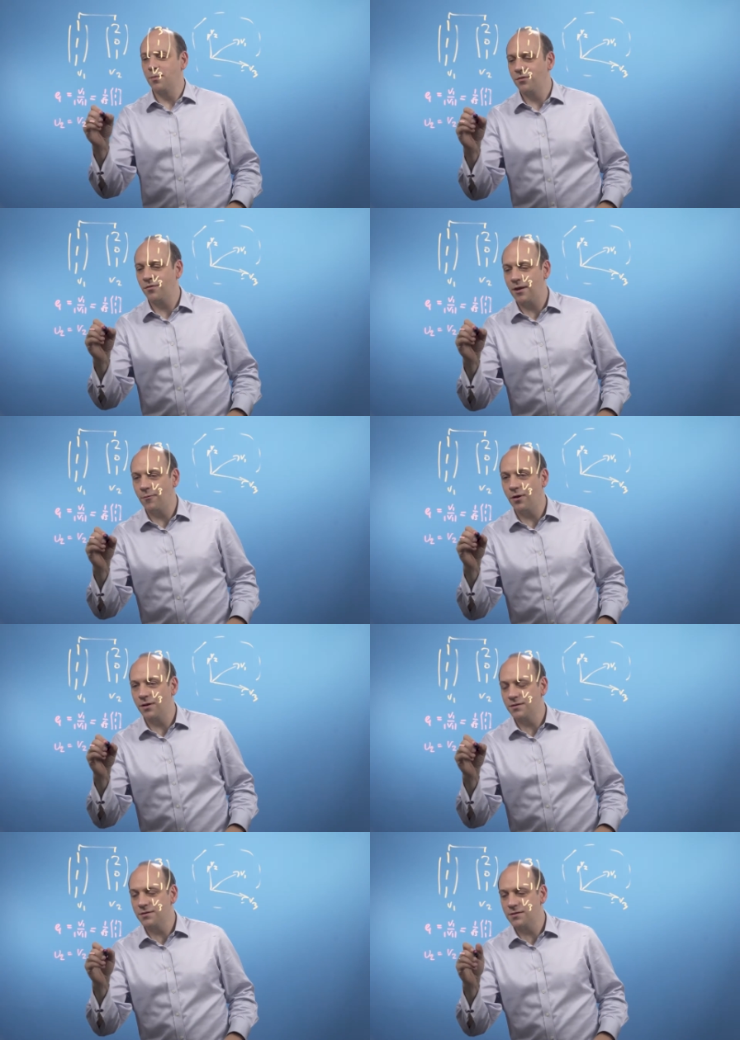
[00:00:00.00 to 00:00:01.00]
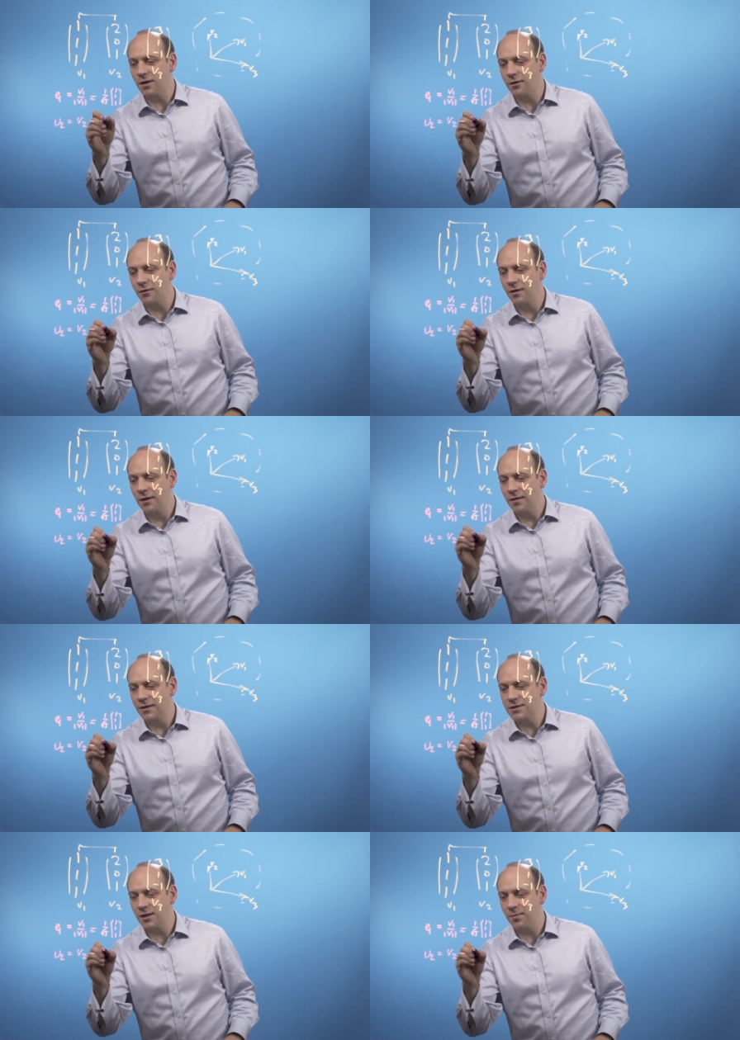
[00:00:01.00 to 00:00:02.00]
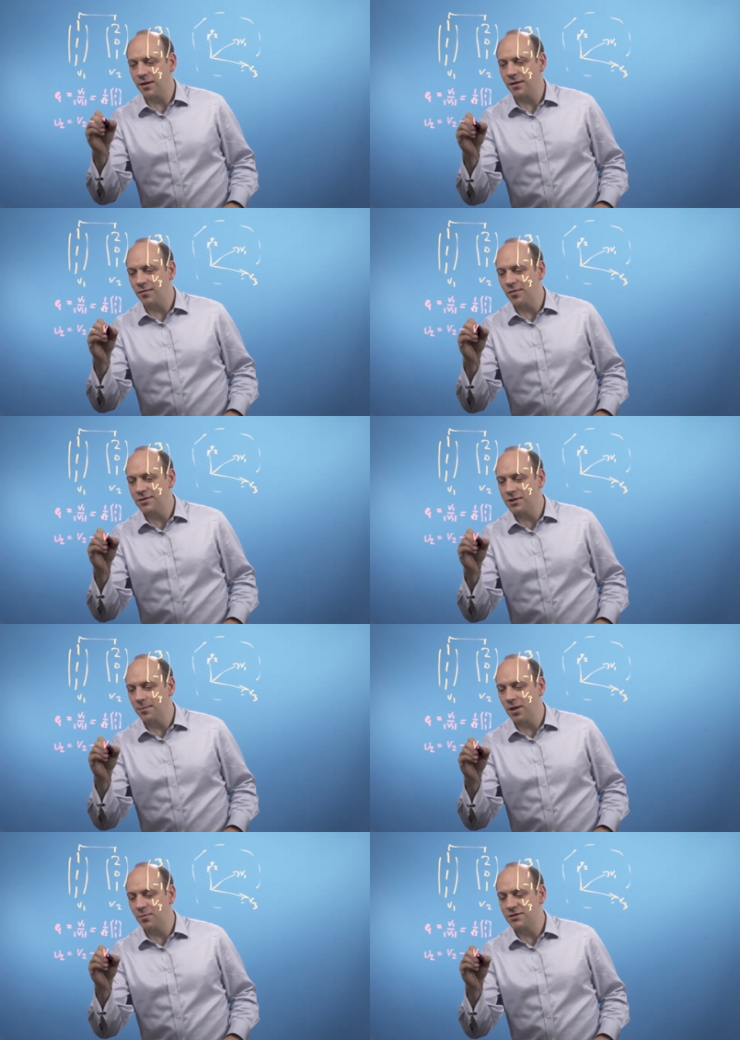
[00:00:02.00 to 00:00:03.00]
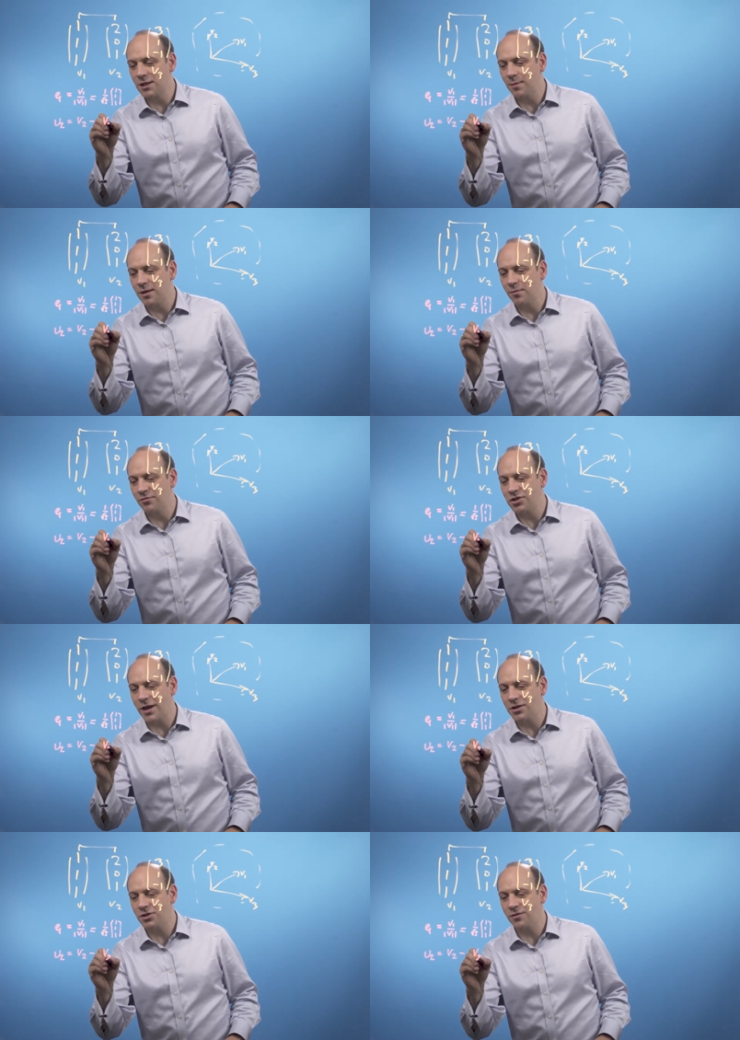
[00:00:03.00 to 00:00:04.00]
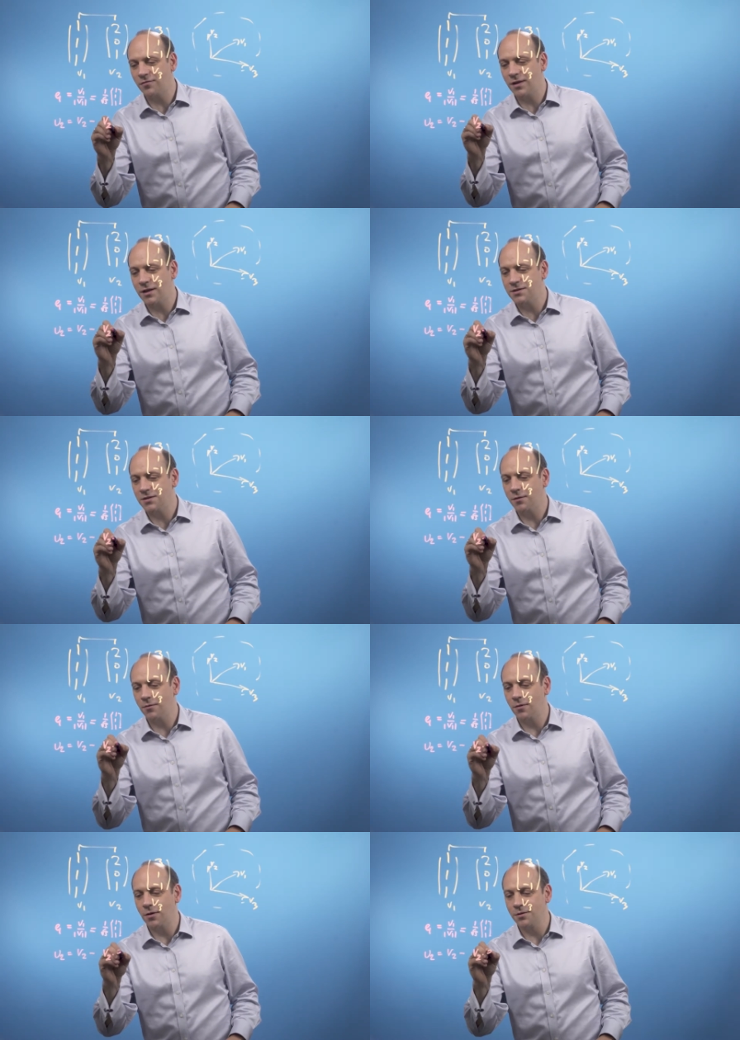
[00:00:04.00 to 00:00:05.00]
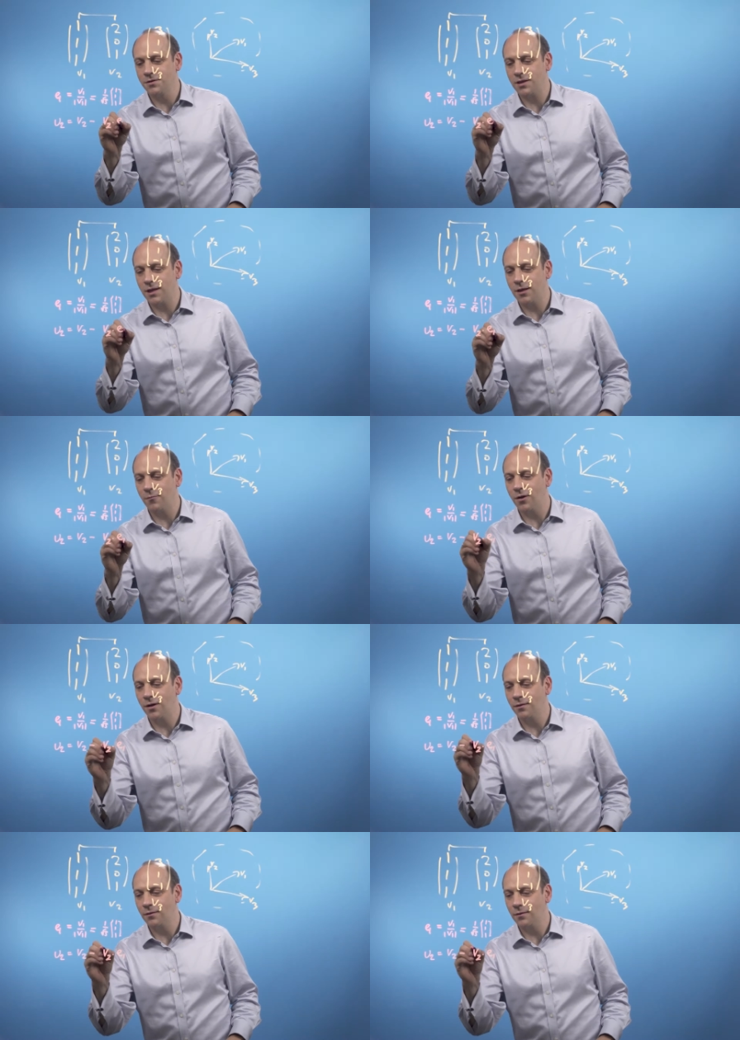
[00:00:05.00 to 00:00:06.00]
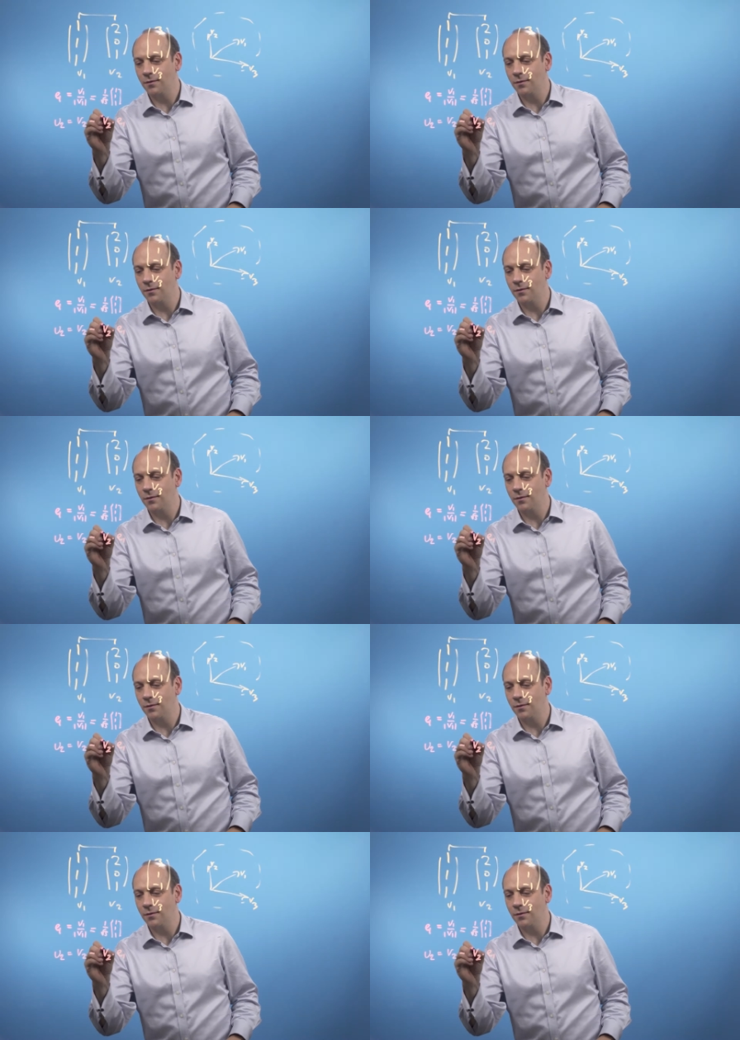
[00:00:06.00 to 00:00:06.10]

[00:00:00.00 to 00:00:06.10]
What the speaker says: number of e1. So that's going to be, then the sum number is going to be the projection of v2 onto e1